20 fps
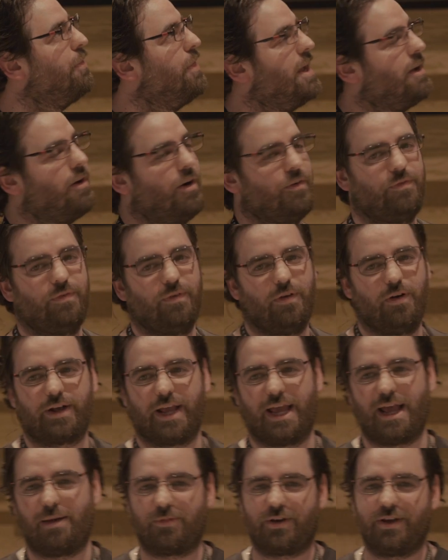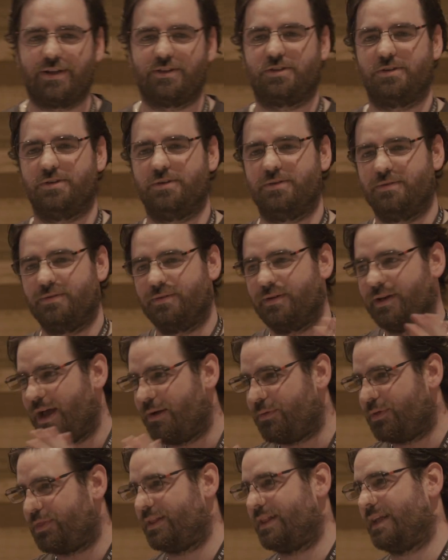thing of, okay, I'm going to,
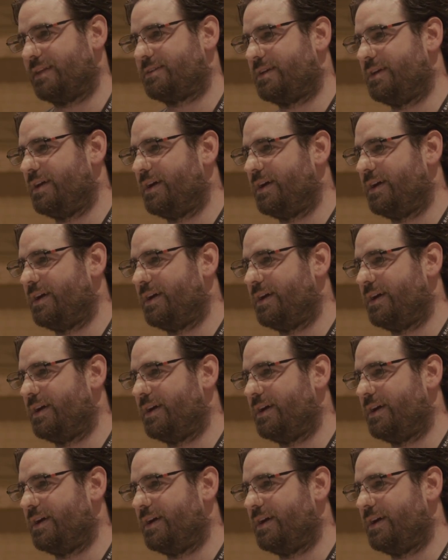everything that's